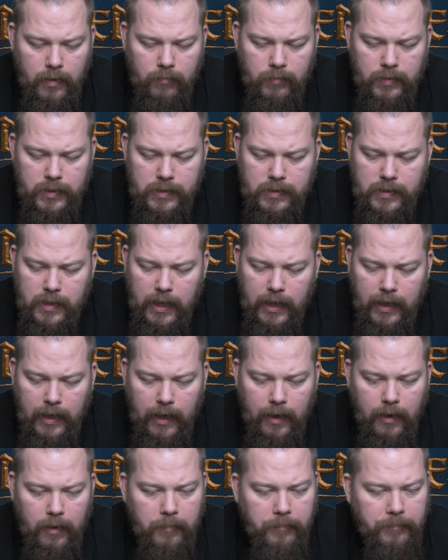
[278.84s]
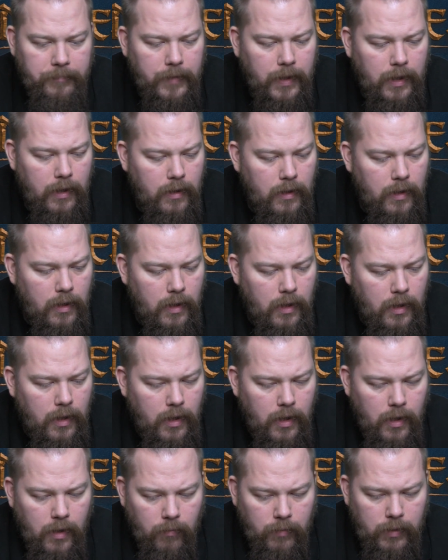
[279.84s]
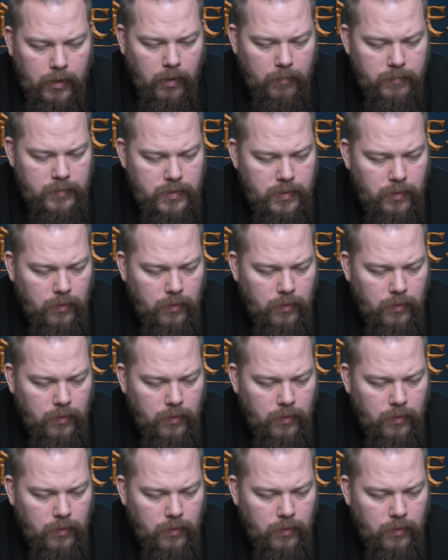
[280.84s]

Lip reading: which is key here. When it comes